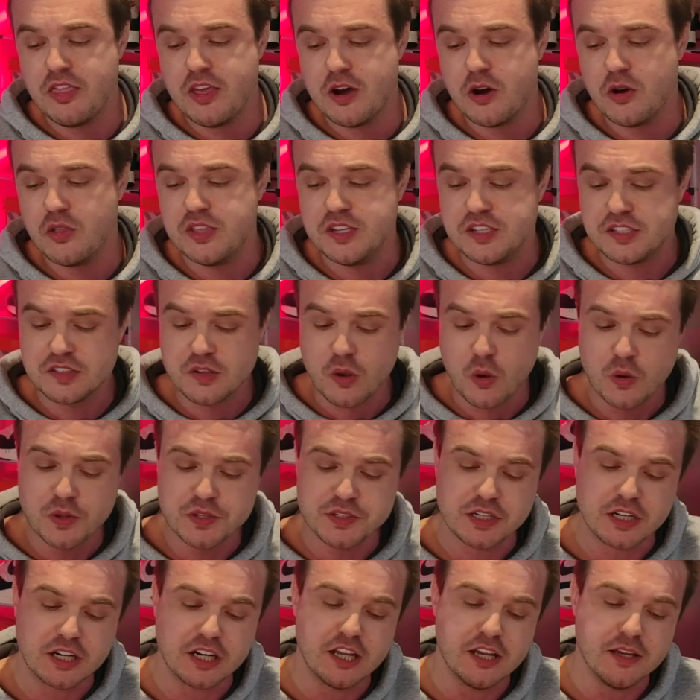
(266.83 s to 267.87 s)
though, these
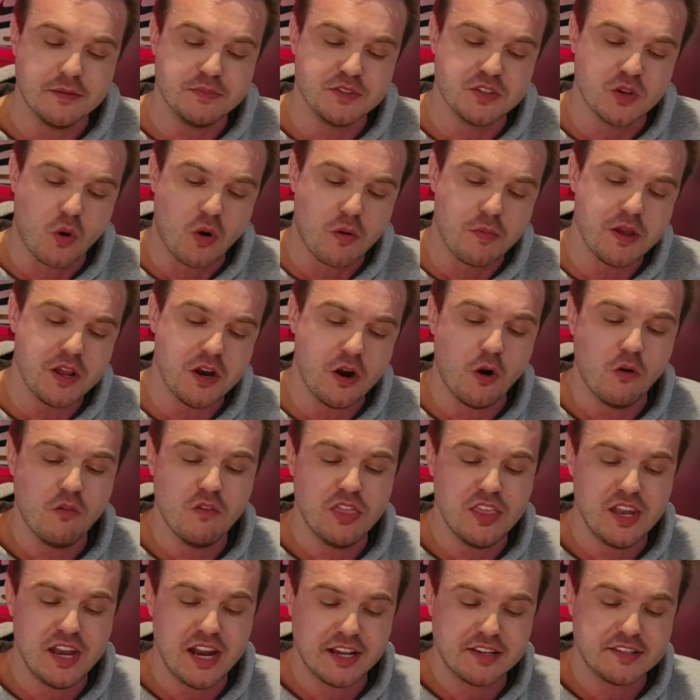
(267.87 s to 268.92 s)
soles are gonna absorb it
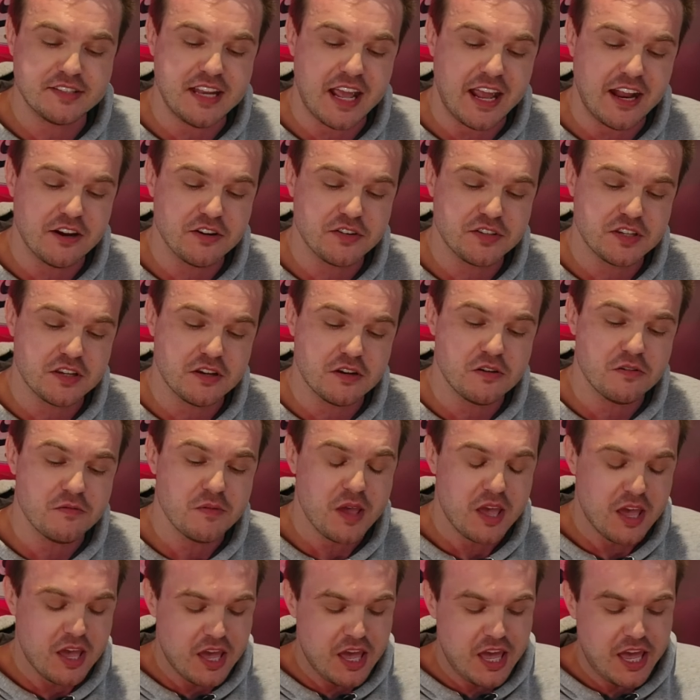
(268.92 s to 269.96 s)
over the next day or so,
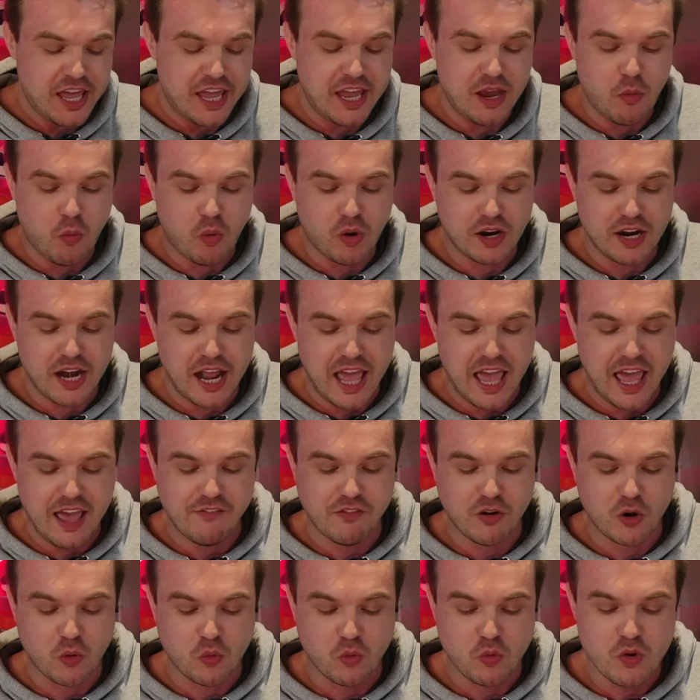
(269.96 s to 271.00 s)
and we're gonna
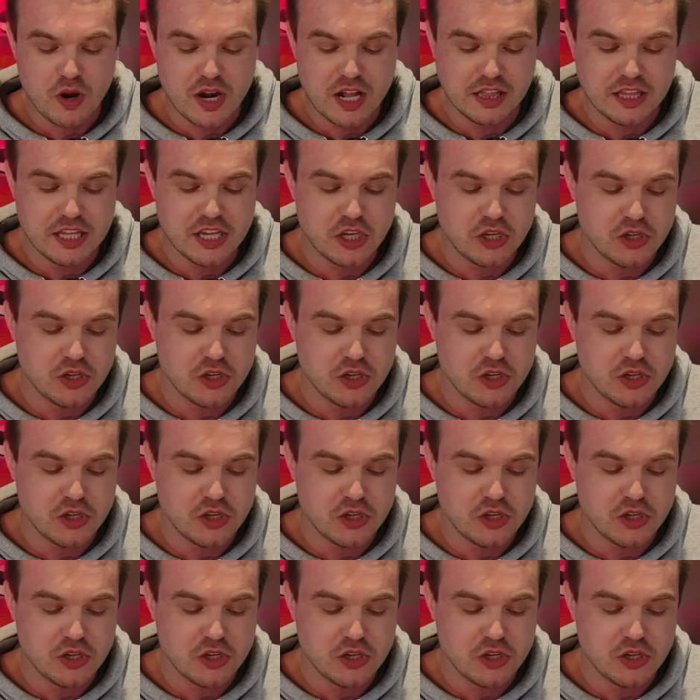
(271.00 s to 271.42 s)
have a really